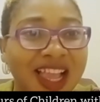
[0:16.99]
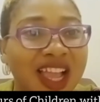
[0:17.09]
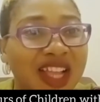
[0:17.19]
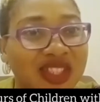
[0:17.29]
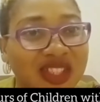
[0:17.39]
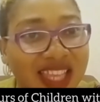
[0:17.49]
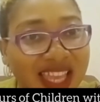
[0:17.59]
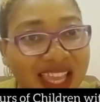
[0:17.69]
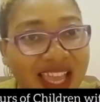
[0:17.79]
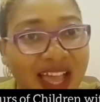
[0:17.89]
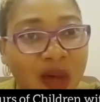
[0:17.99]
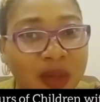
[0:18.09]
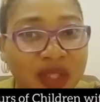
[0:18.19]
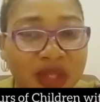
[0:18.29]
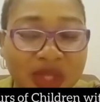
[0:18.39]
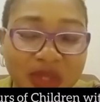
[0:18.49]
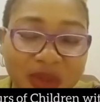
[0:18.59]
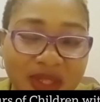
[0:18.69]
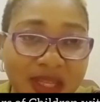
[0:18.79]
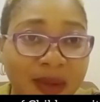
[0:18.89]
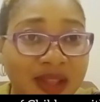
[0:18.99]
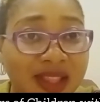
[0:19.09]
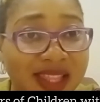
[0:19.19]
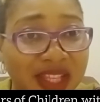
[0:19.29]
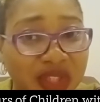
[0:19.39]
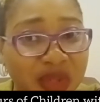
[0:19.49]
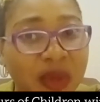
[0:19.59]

Today I'll be talking to us about nature